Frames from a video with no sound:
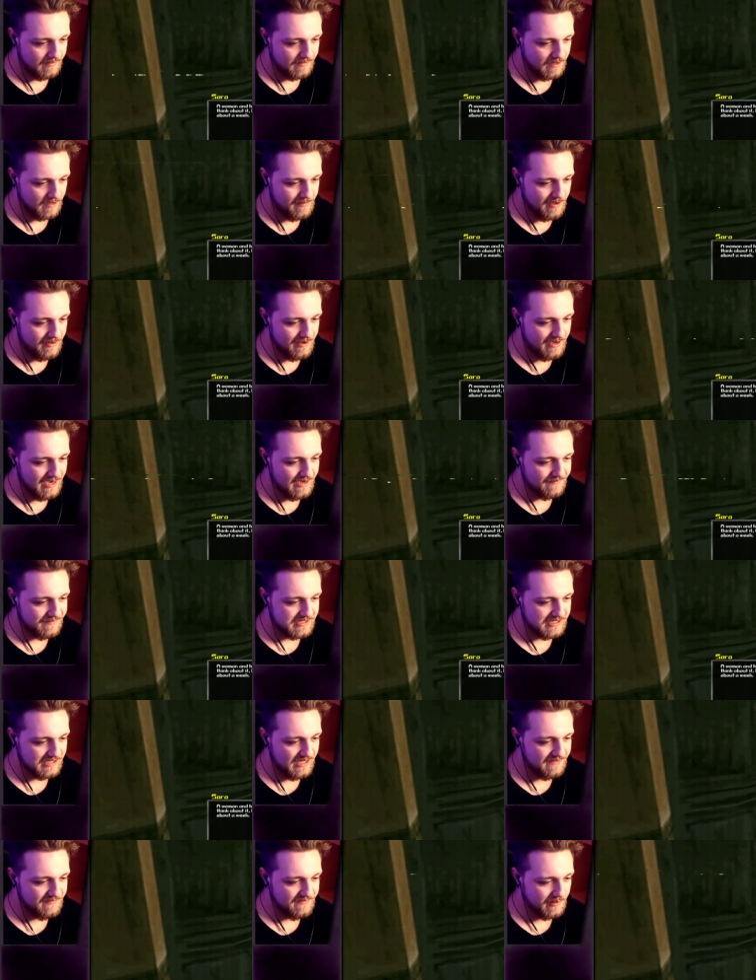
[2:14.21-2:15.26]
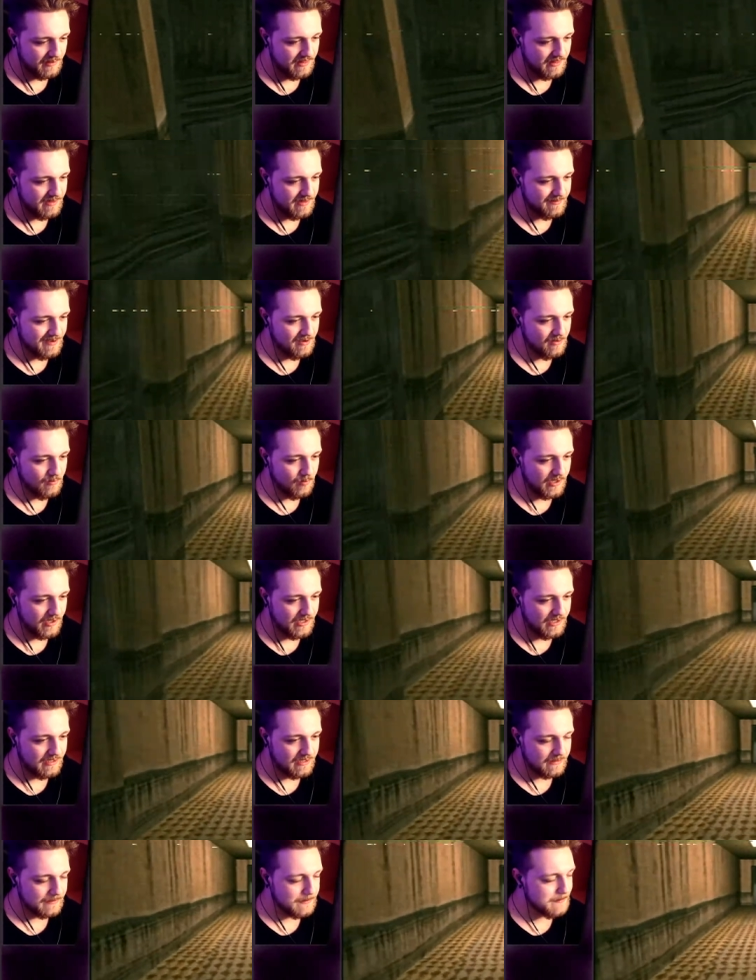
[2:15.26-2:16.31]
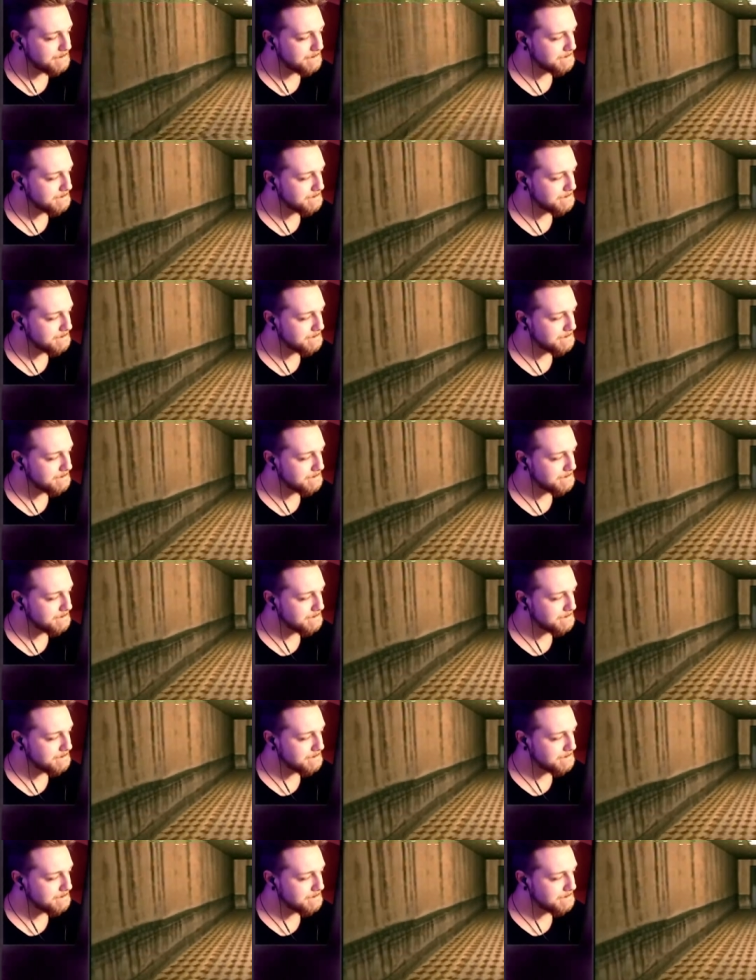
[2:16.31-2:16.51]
think about it, I haven't seen either one of them in about a week.